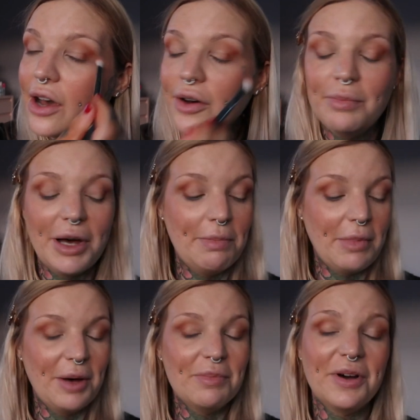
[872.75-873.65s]
Oh, my
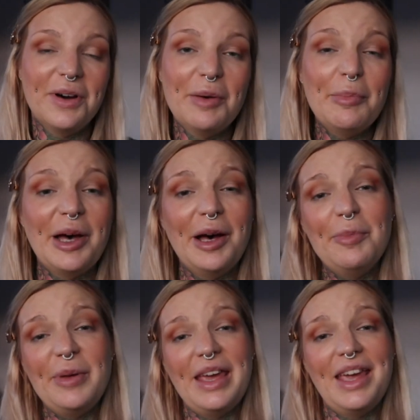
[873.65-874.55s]
mum got a
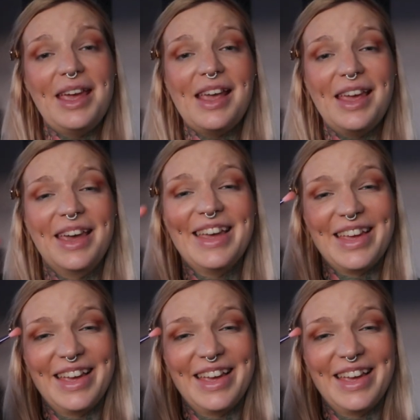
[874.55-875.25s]
puppy.